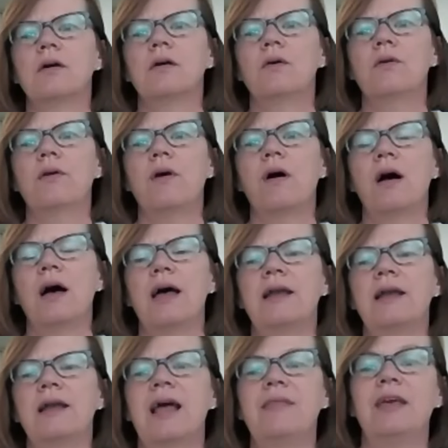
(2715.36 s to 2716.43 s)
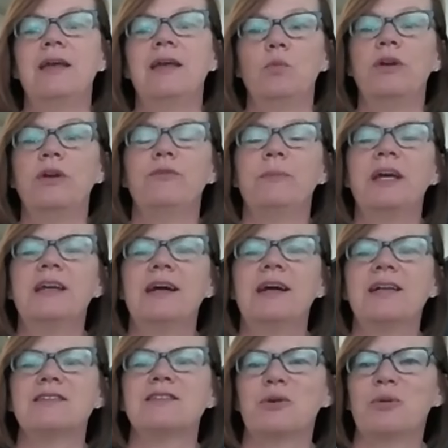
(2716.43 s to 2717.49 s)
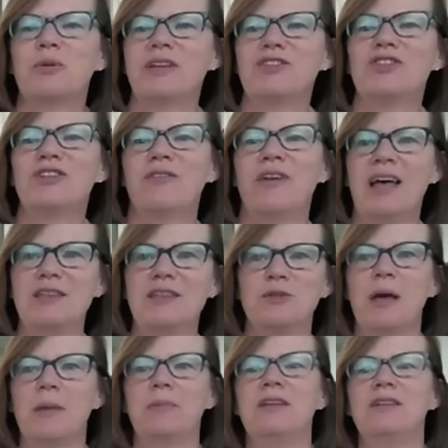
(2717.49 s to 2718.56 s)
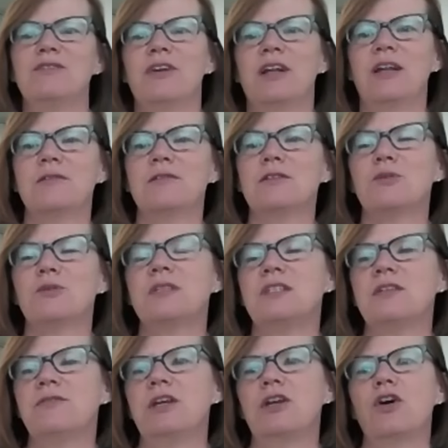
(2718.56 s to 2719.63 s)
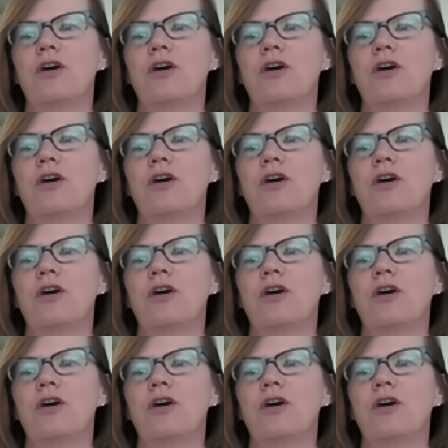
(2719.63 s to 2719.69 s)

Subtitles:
All right, and then we've been asked the question of has Mappin developed a specific